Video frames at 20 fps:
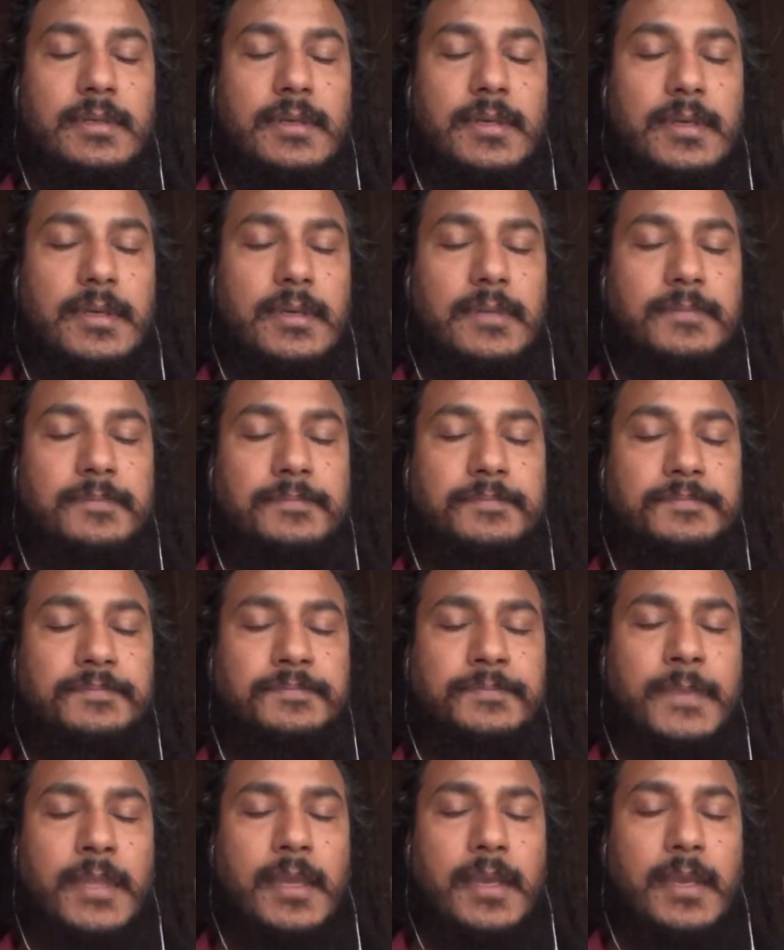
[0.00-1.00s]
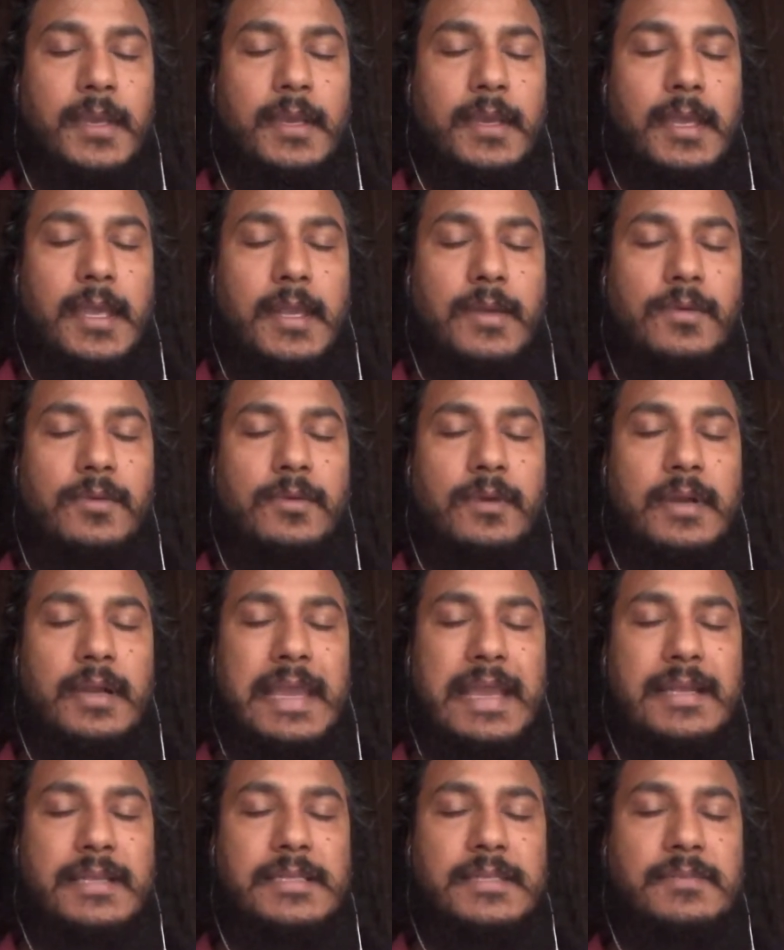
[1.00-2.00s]
and who are
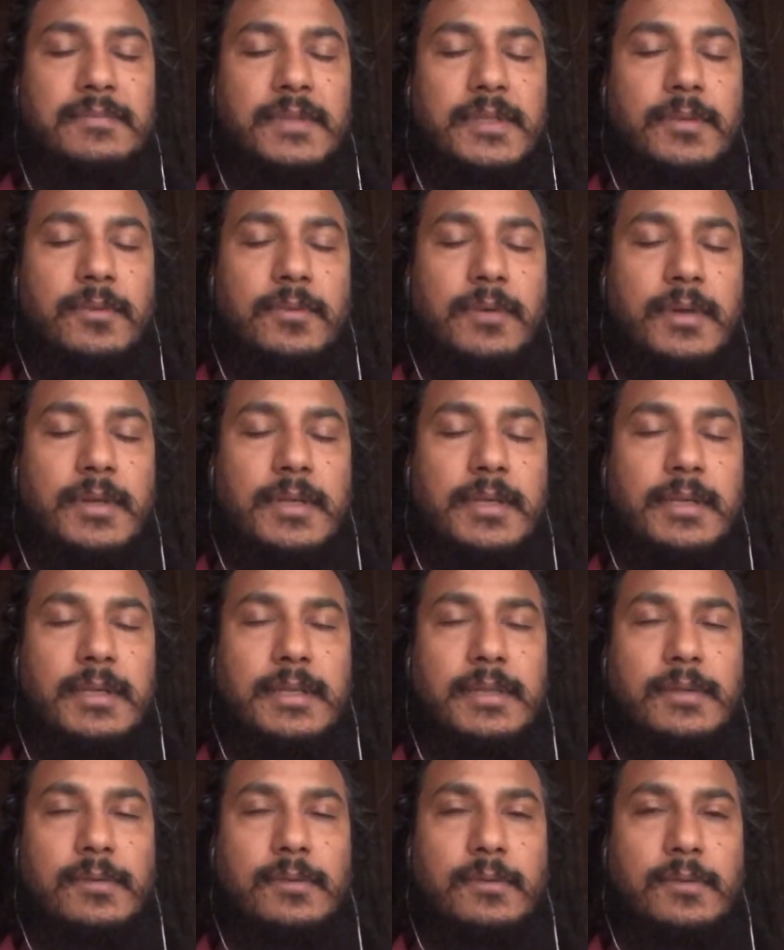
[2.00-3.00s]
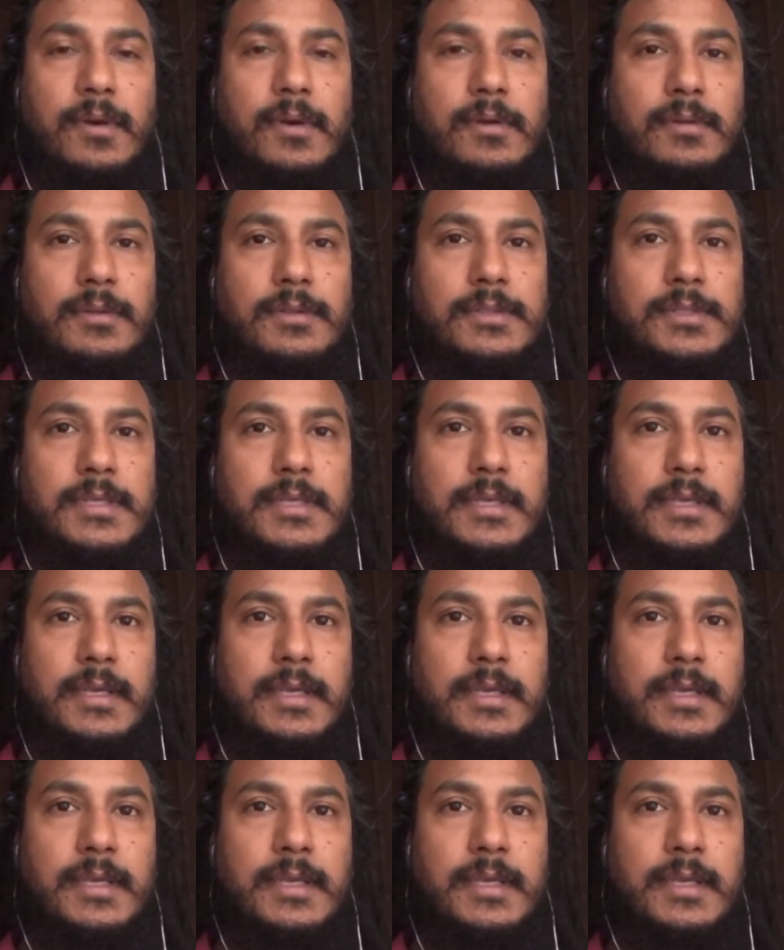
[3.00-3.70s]
actively working in the world